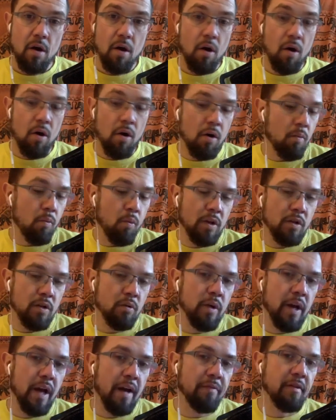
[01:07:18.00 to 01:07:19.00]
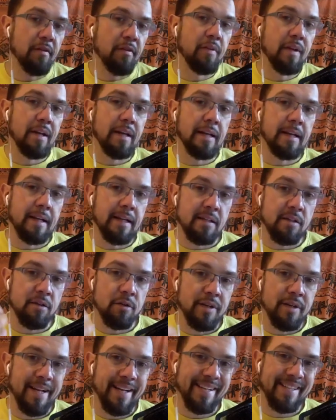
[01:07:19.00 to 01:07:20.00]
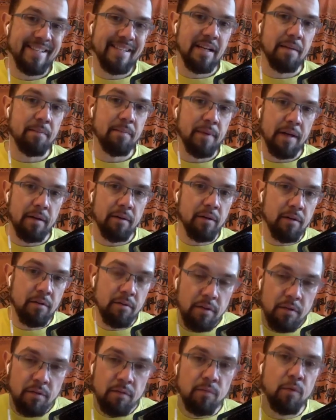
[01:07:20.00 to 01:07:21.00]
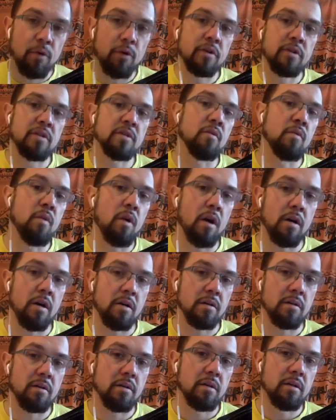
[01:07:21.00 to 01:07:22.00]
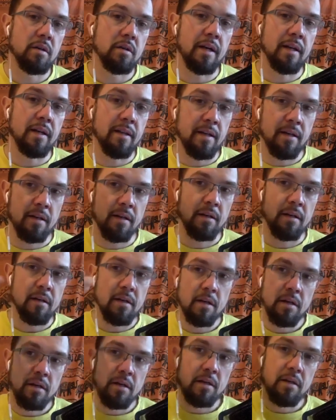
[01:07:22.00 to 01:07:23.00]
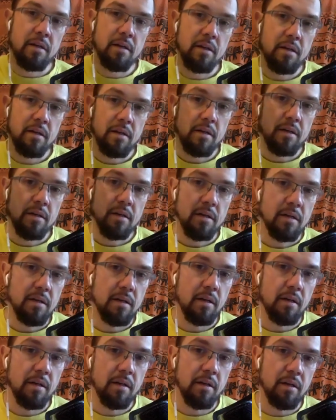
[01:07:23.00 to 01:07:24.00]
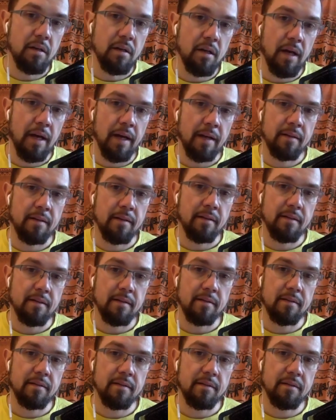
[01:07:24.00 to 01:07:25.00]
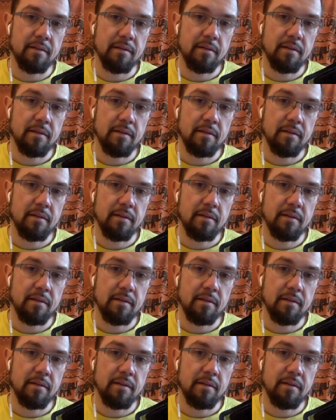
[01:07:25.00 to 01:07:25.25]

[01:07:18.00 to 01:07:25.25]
or what do you have the feeling is your next step now you you worked so hard and then you had this mm.